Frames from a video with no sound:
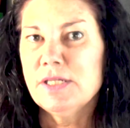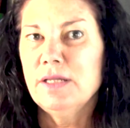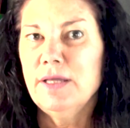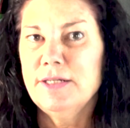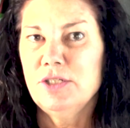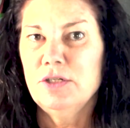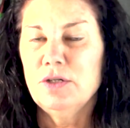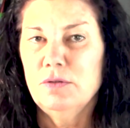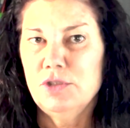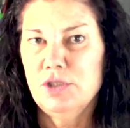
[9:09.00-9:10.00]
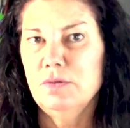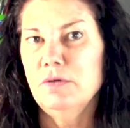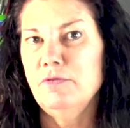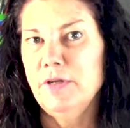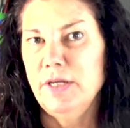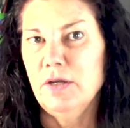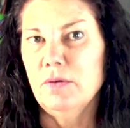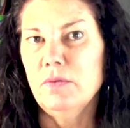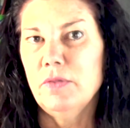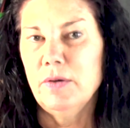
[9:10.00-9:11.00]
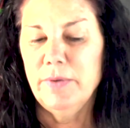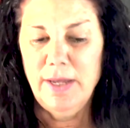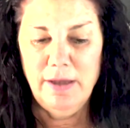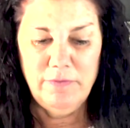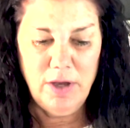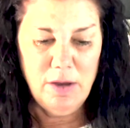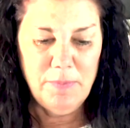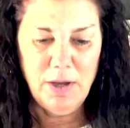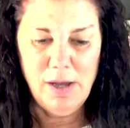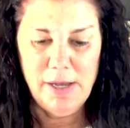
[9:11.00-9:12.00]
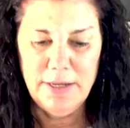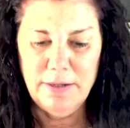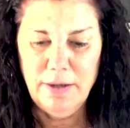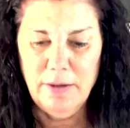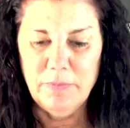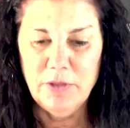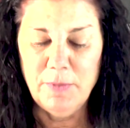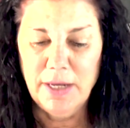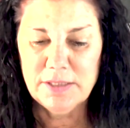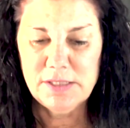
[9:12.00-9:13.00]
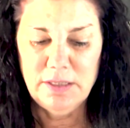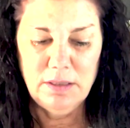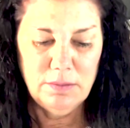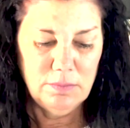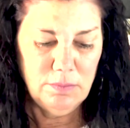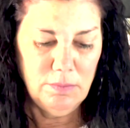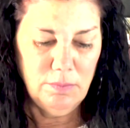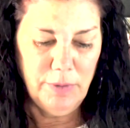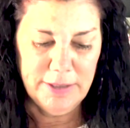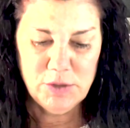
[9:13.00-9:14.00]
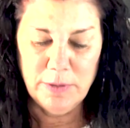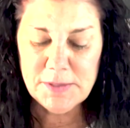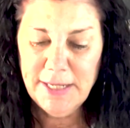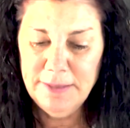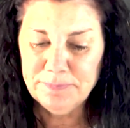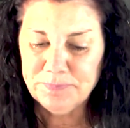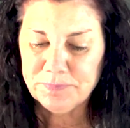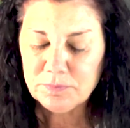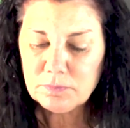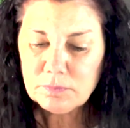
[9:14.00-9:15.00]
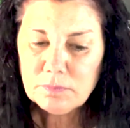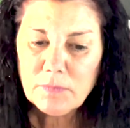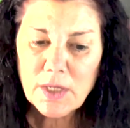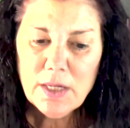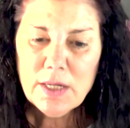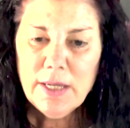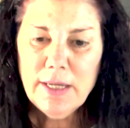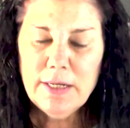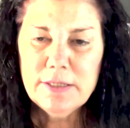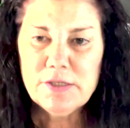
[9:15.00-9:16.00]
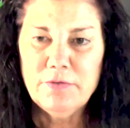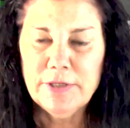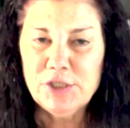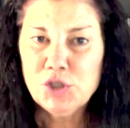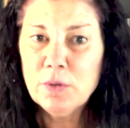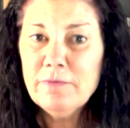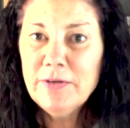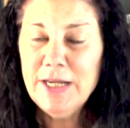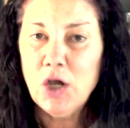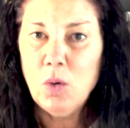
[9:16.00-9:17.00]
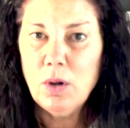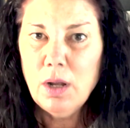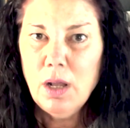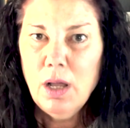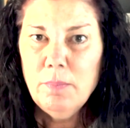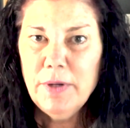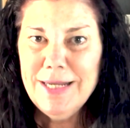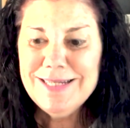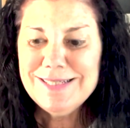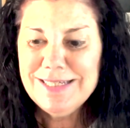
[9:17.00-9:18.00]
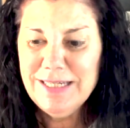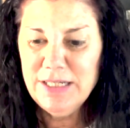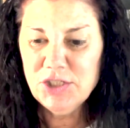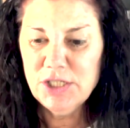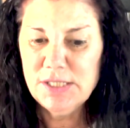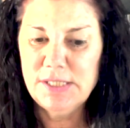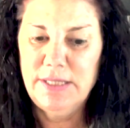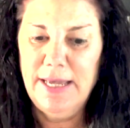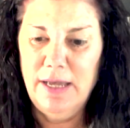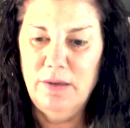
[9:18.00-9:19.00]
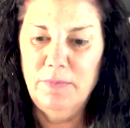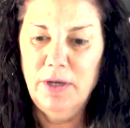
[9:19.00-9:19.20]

I'd like to go to a video that we have up on the MoxieBox website. And it's a very short video, but it teaches them